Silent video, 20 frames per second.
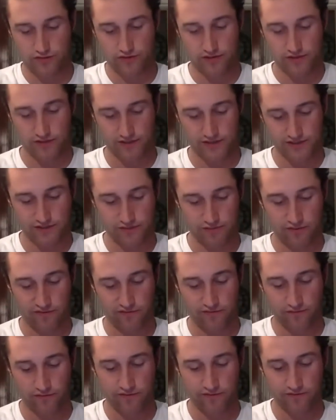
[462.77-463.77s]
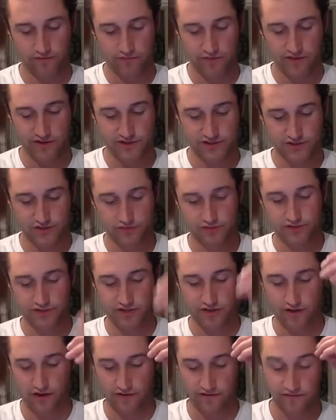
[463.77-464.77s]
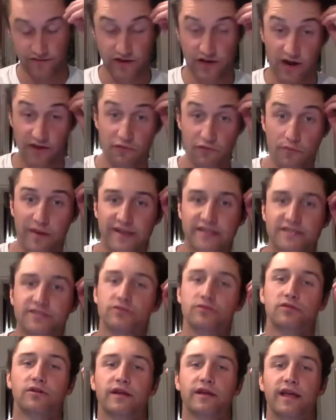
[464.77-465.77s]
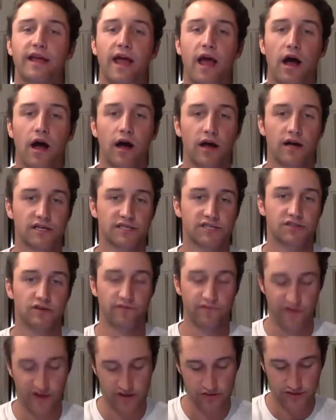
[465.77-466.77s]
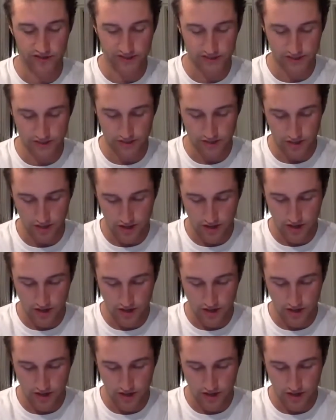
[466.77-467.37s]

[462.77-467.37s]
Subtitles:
is to be free from the intrusion of governmental surveillance,